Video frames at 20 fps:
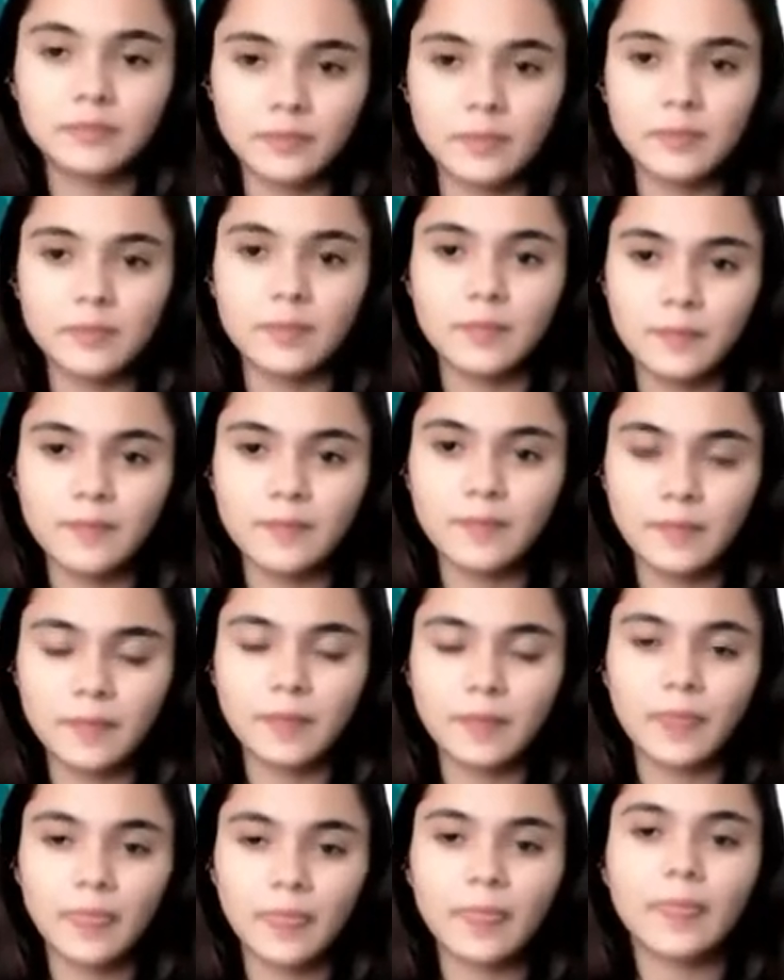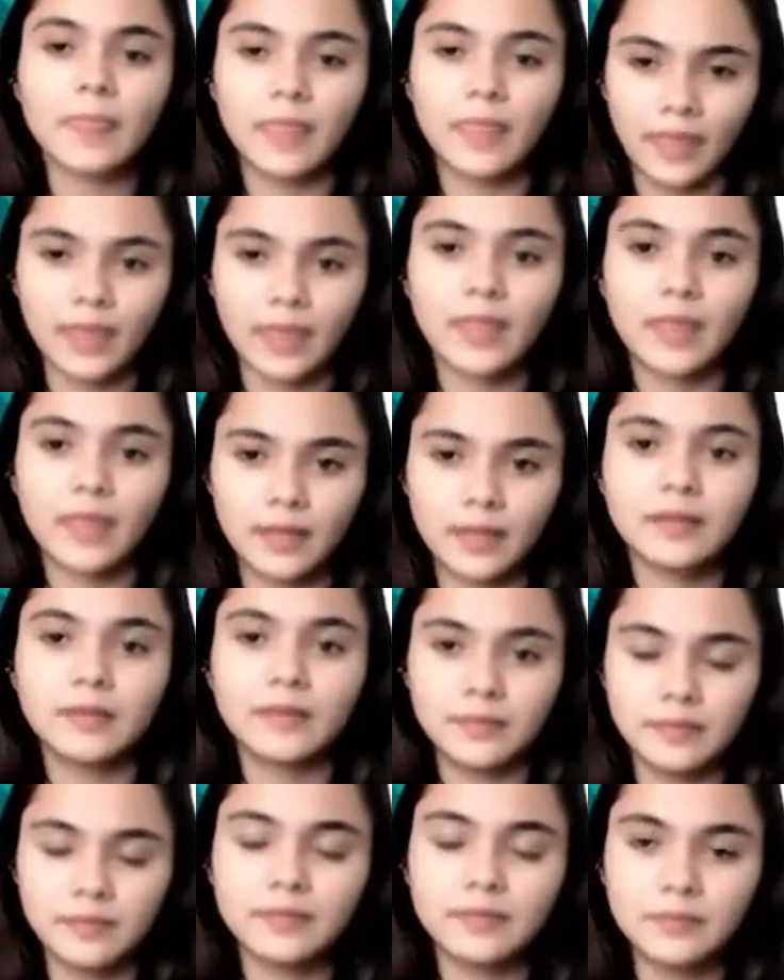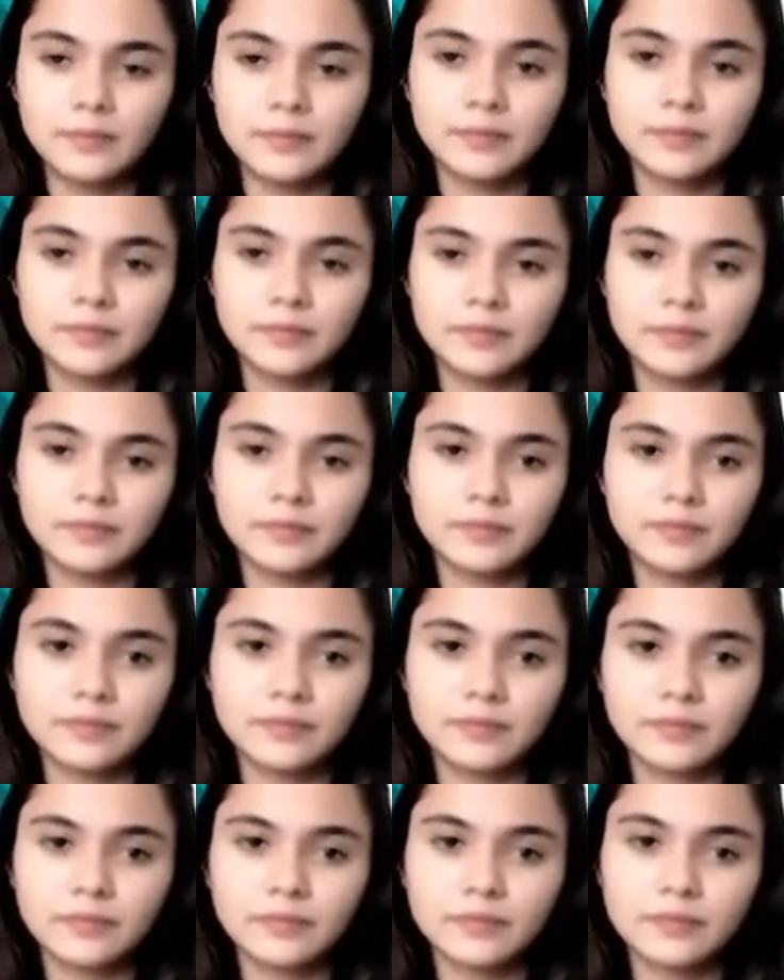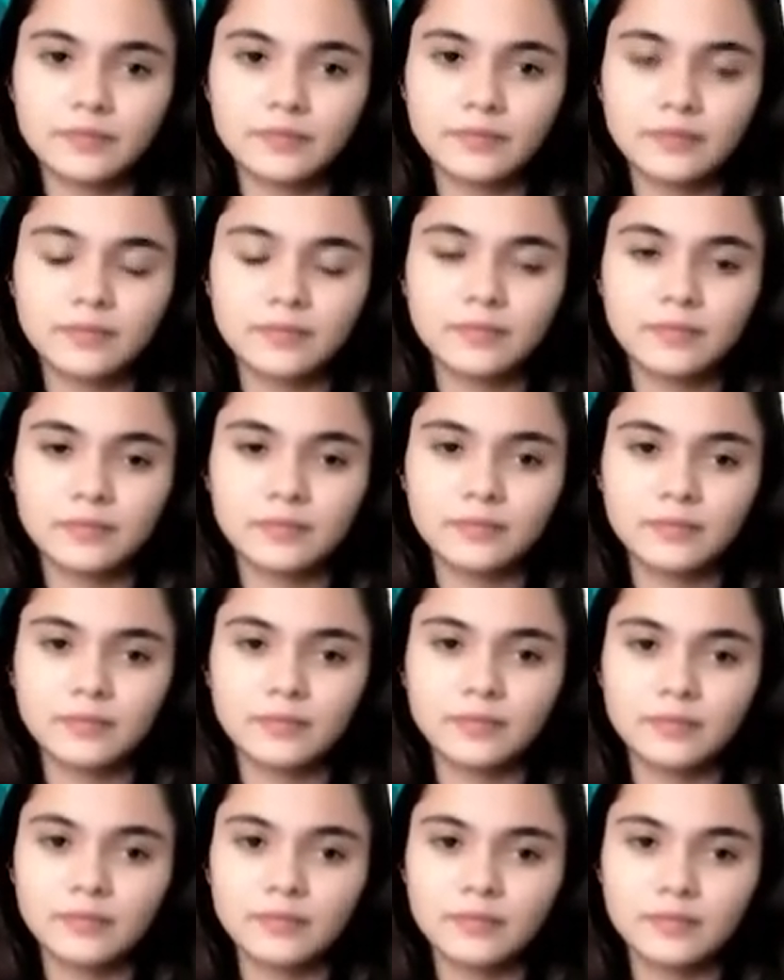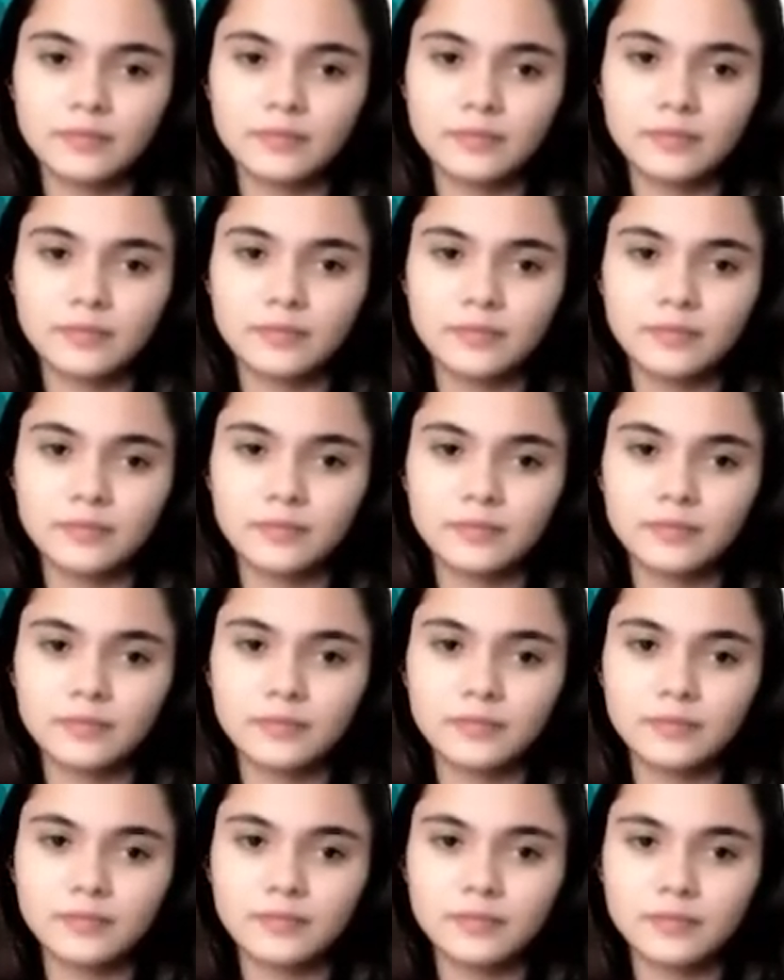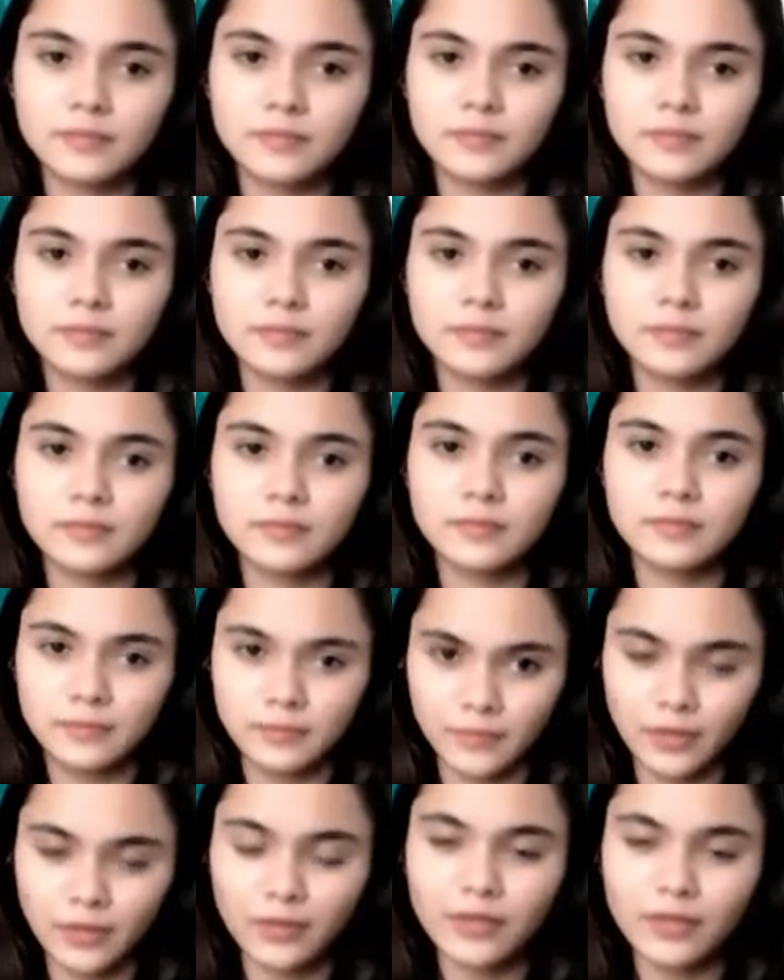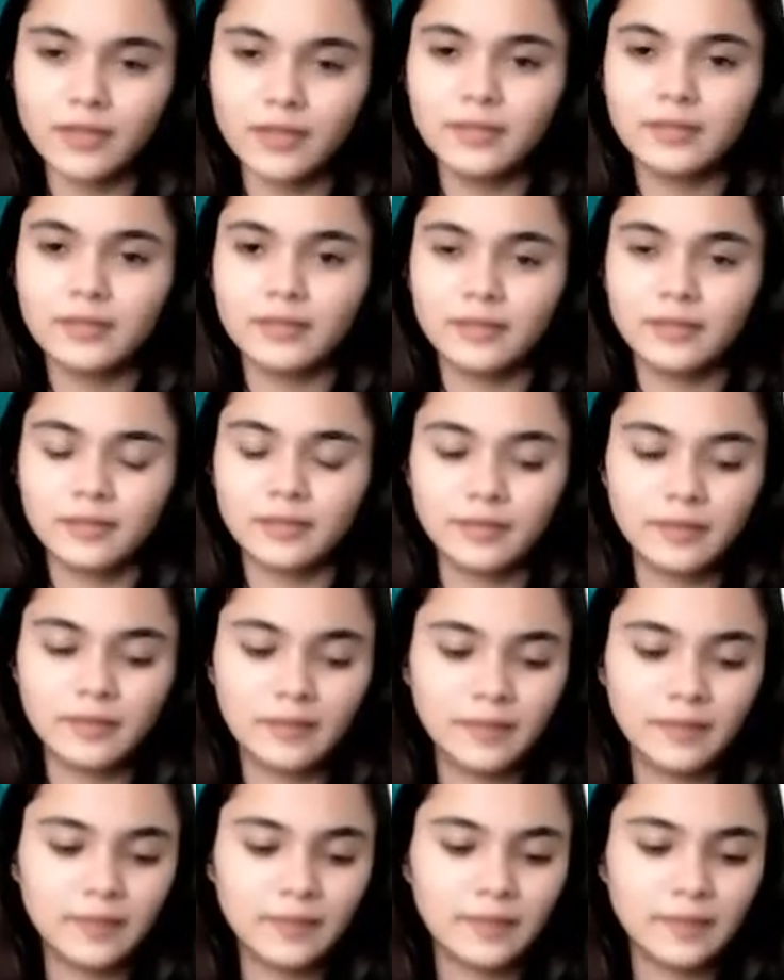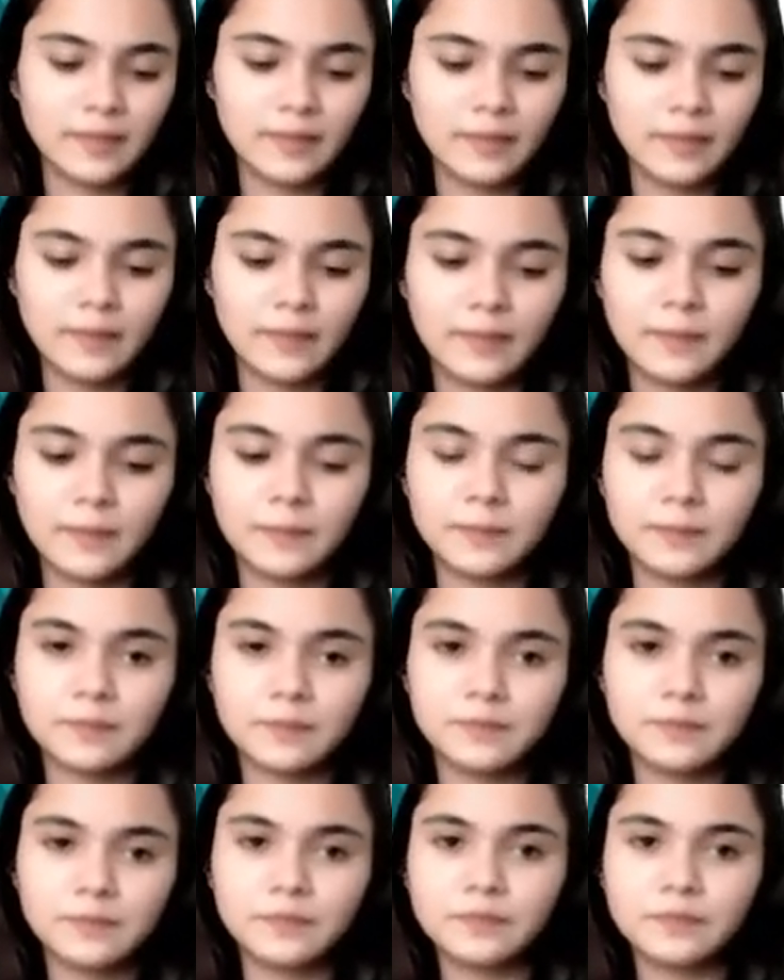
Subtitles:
This person isn't speaking.